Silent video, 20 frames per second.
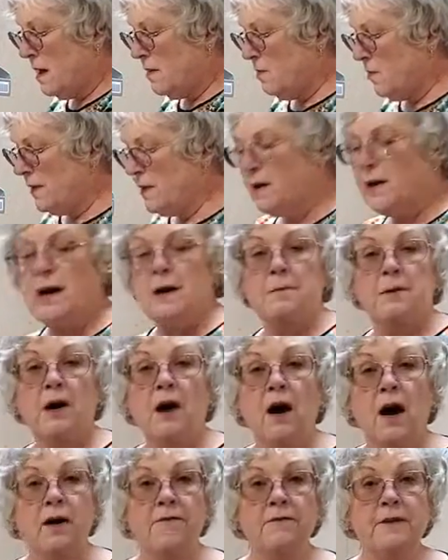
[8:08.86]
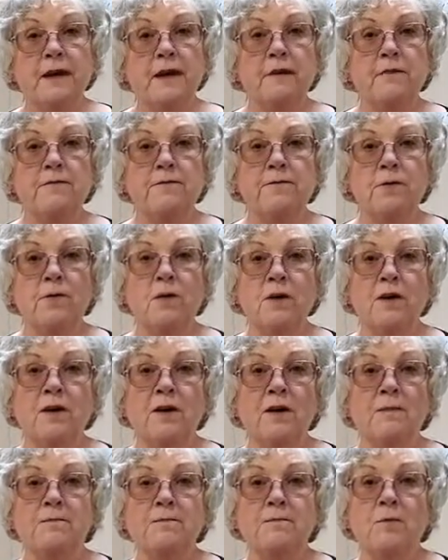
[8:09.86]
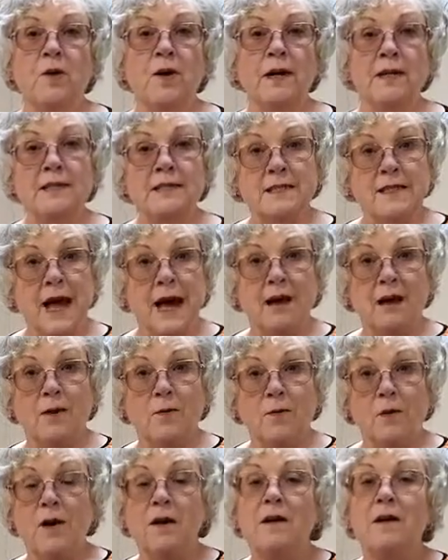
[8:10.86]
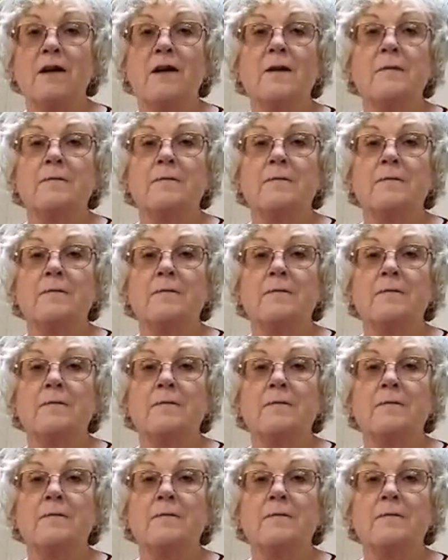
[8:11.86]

with a cup of coffee for morning snack at work.